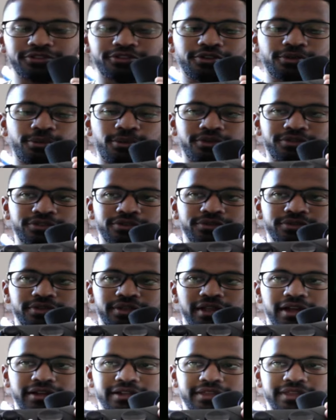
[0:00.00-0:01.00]
So once you
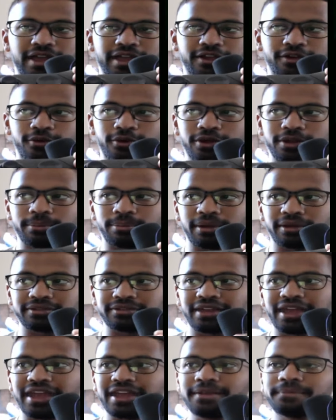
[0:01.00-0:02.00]
selected that, go ahead and
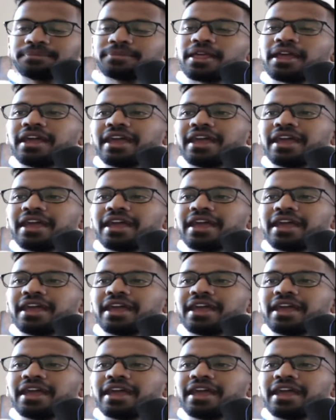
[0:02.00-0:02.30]
press A.